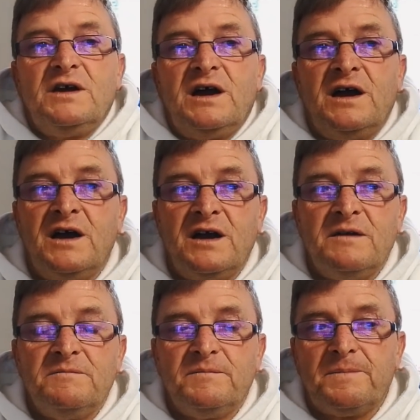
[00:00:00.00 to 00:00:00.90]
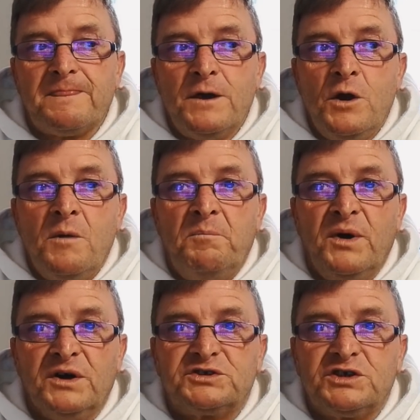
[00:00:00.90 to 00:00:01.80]
on.
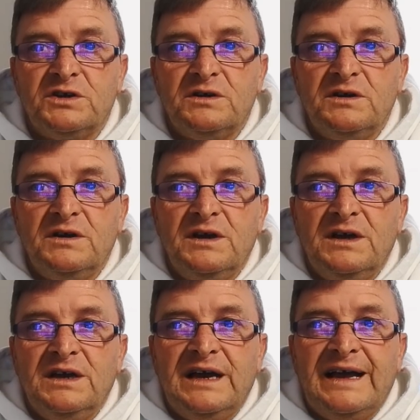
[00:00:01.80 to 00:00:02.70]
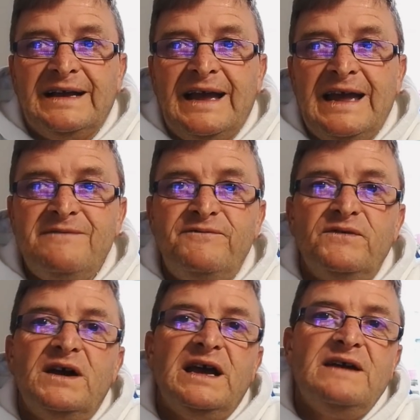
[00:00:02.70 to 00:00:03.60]
But
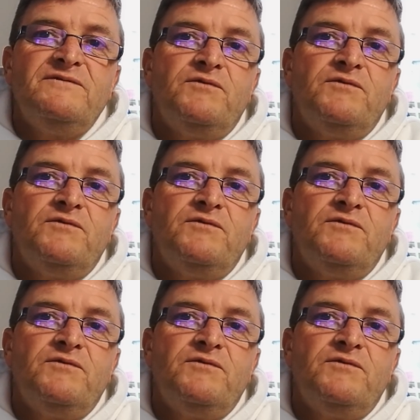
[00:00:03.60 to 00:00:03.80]
if